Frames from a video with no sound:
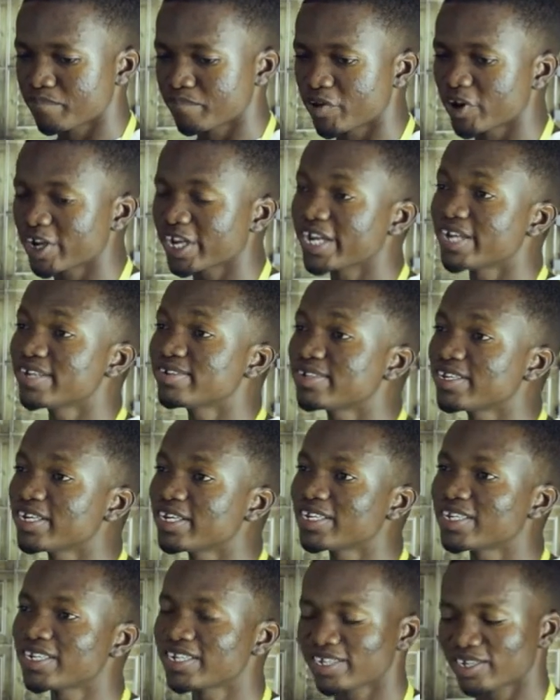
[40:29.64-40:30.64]

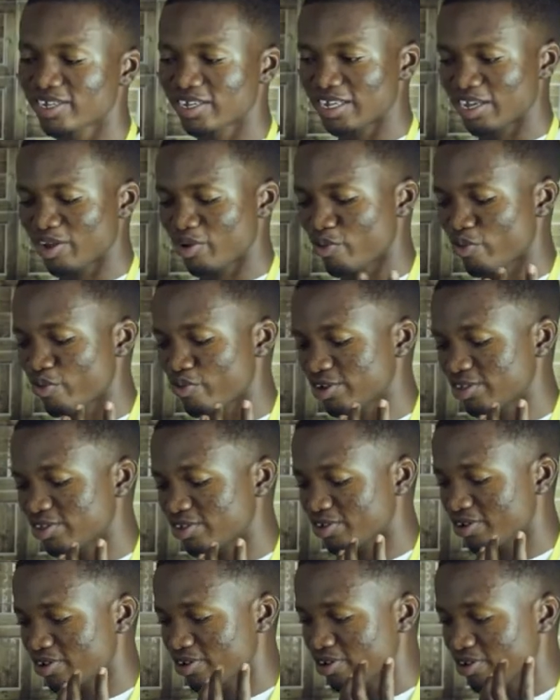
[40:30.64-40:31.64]
vocation
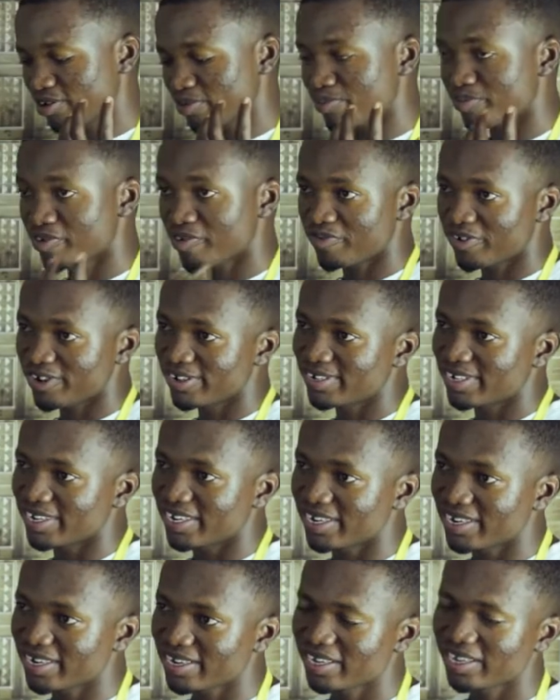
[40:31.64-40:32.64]
with your
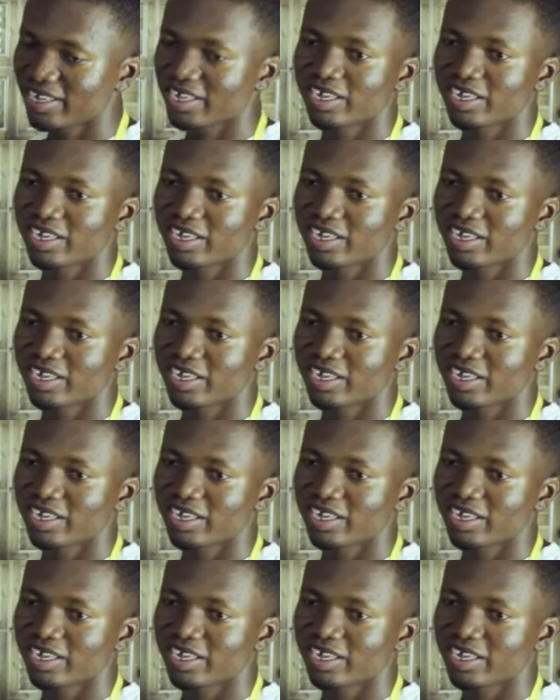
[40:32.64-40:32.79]
profession,